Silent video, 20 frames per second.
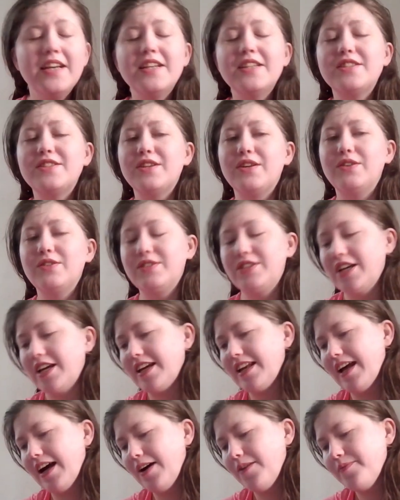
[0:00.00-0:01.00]
So check
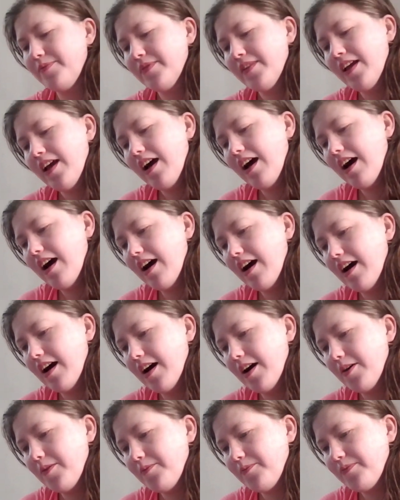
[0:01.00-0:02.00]
it
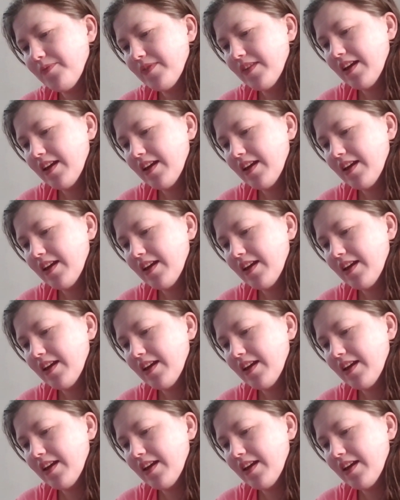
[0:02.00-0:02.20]
out.